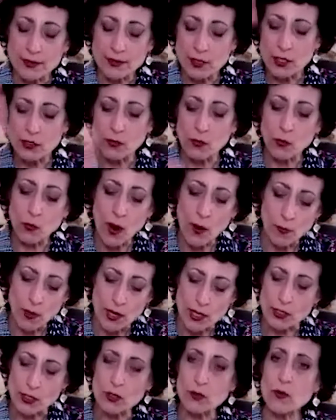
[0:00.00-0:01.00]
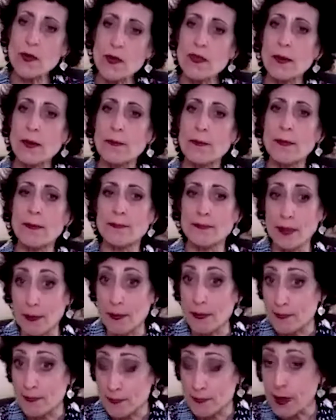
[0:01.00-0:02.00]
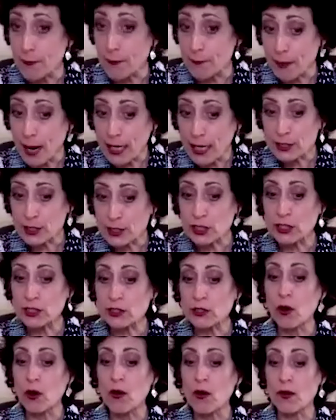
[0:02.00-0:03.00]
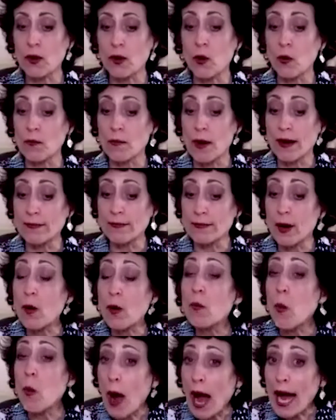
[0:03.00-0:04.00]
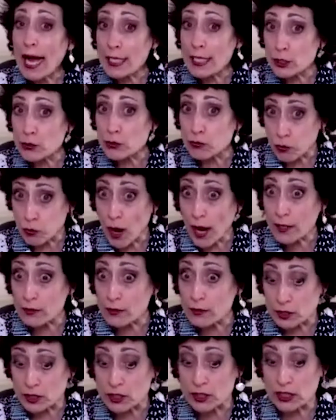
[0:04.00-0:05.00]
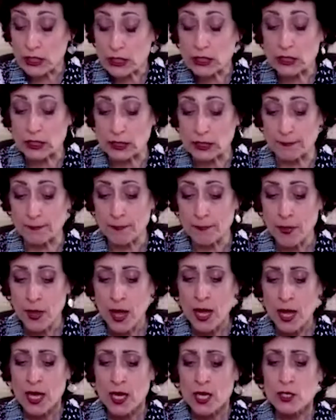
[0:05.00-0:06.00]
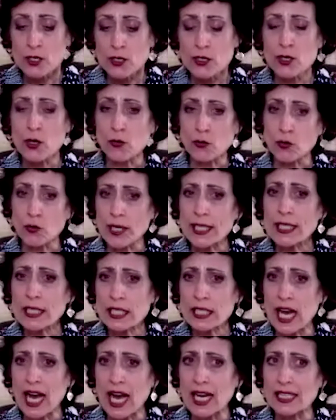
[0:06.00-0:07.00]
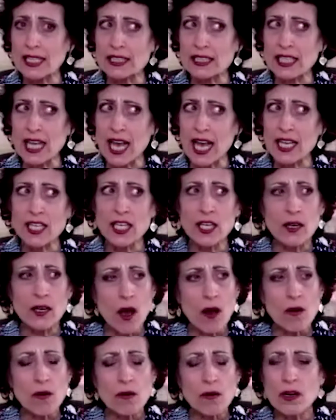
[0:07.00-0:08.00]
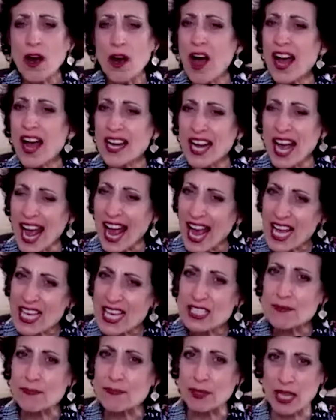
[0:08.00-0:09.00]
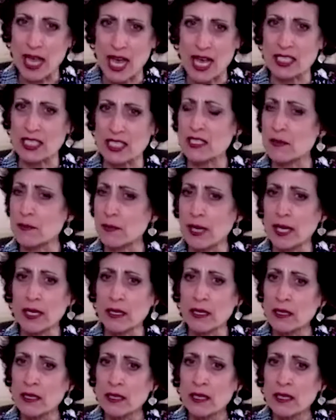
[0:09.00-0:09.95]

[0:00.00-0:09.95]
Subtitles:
to, when we're doing the budget or the wise record system, to realize that, God has blessed me.